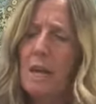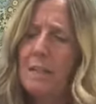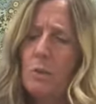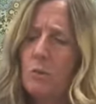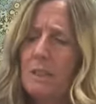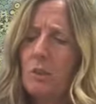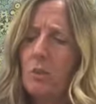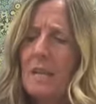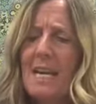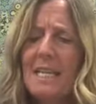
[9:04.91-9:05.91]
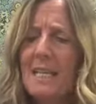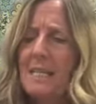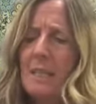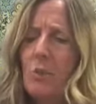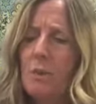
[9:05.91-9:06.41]
I don't think there's
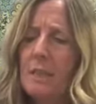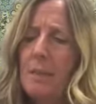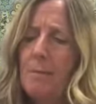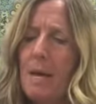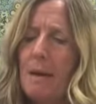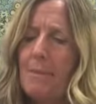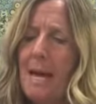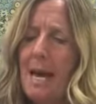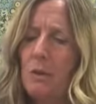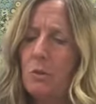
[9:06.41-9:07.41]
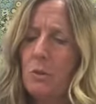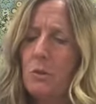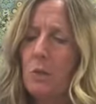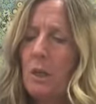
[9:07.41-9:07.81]
anything you need to pop out.